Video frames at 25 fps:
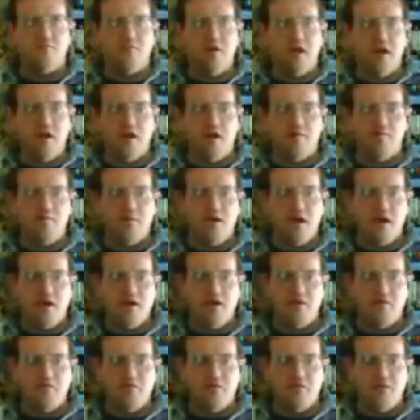a
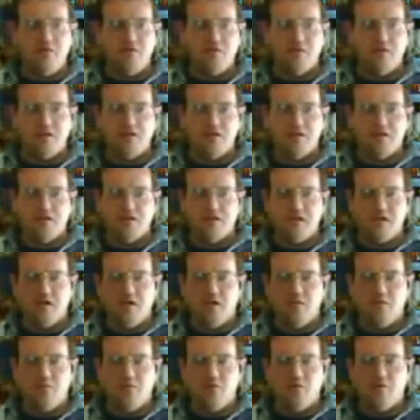bad nuisance,
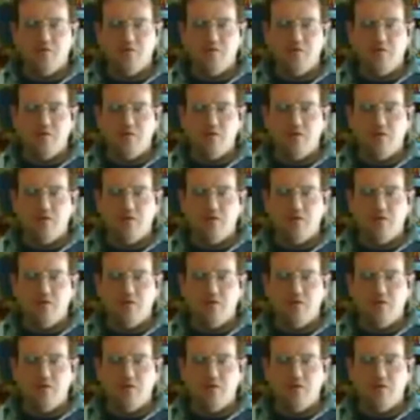terrible.